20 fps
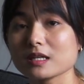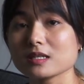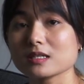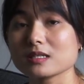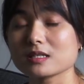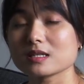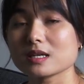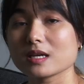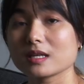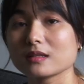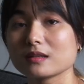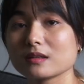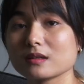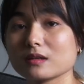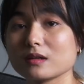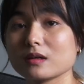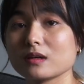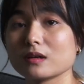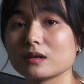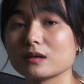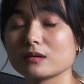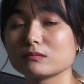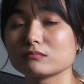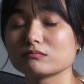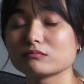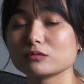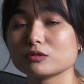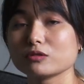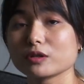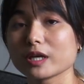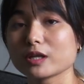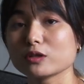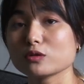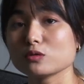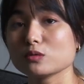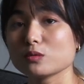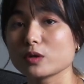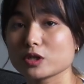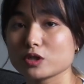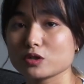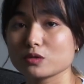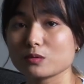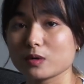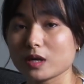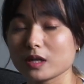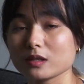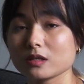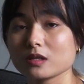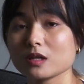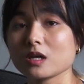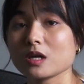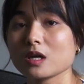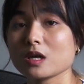he said you can do what you want.